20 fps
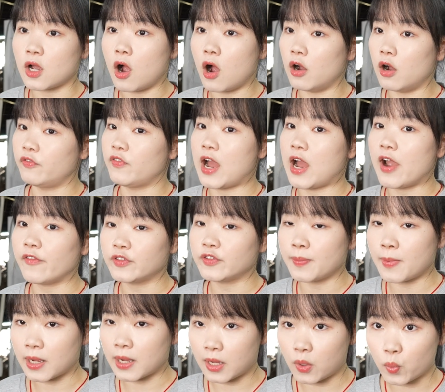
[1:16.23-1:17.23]
of
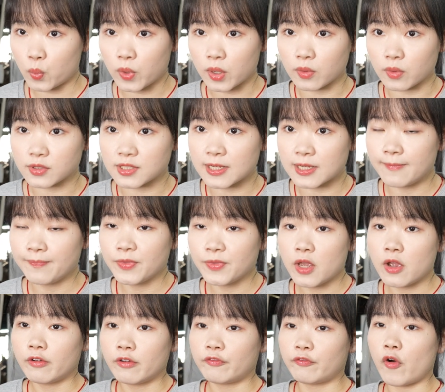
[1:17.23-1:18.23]
aftermarket wheels.
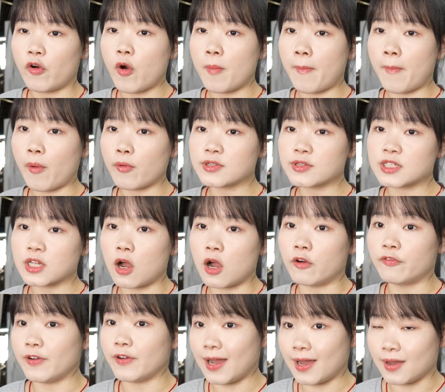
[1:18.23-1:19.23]
For most
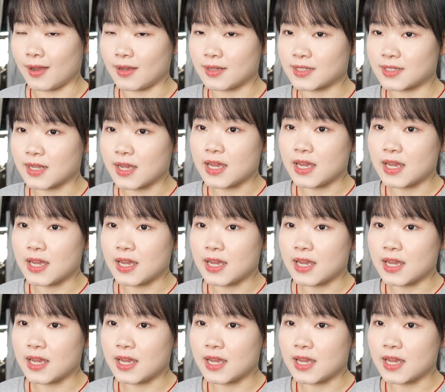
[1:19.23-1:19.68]
of us,